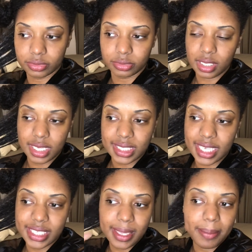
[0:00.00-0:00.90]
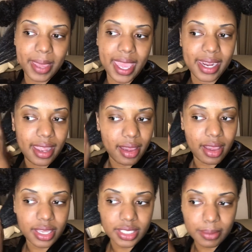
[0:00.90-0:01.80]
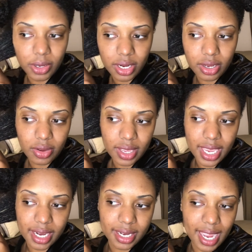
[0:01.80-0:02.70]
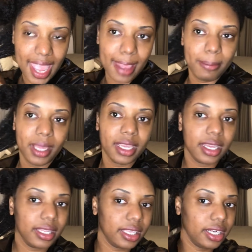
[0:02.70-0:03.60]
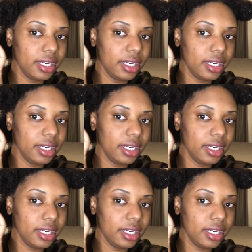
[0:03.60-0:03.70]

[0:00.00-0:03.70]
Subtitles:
This isn't bad at all, so I'm gonna go ahead and add my color.